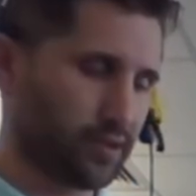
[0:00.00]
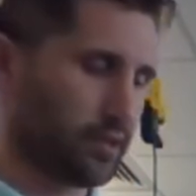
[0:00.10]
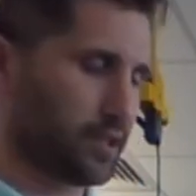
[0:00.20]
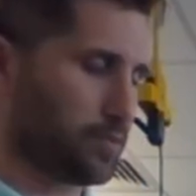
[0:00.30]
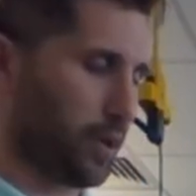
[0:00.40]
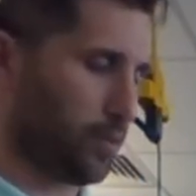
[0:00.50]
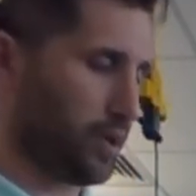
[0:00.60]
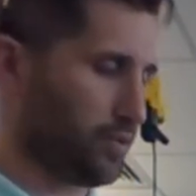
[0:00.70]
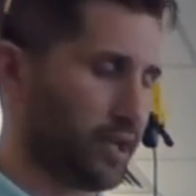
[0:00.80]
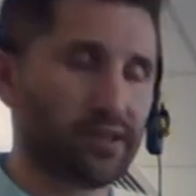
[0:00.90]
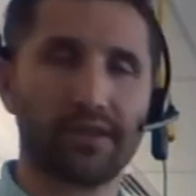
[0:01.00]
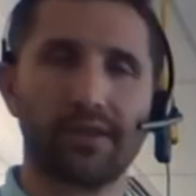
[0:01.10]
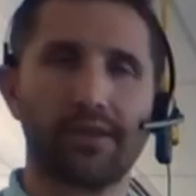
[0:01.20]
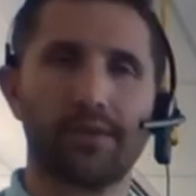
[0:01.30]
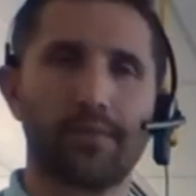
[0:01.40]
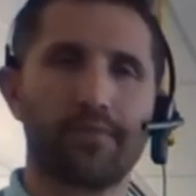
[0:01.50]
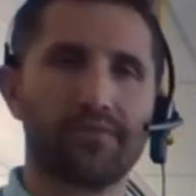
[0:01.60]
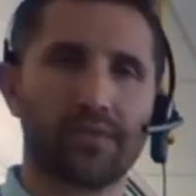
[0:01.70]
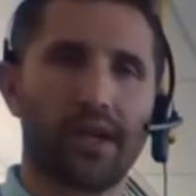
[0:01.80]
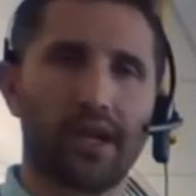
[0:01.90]
that's my wavelength,
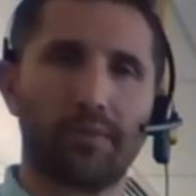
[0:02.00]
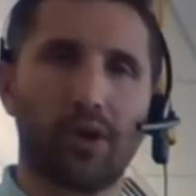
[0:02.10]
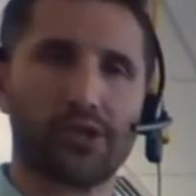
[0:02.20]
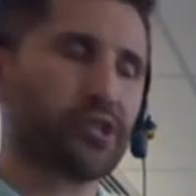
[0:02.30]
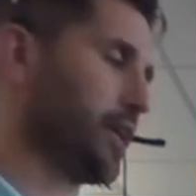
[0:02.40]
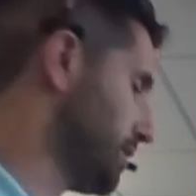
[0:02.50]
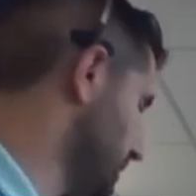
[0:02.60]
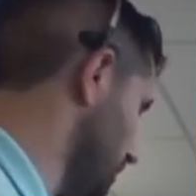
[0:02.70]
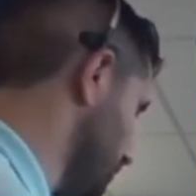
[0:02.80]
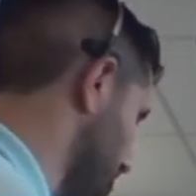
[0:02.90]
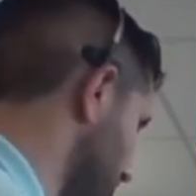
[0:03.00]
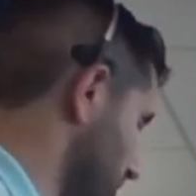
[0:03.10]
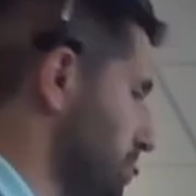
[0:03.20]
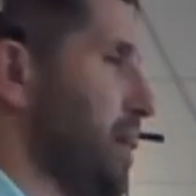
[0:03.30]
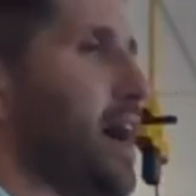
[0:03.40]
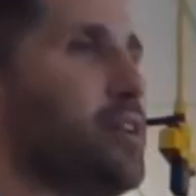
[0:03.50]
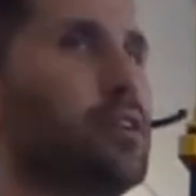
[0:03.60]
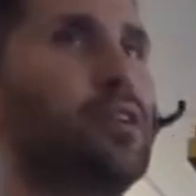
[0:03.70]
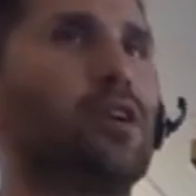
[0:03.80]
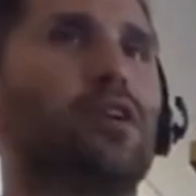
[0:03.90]
and I'm all set. And then I'll repeat the pattern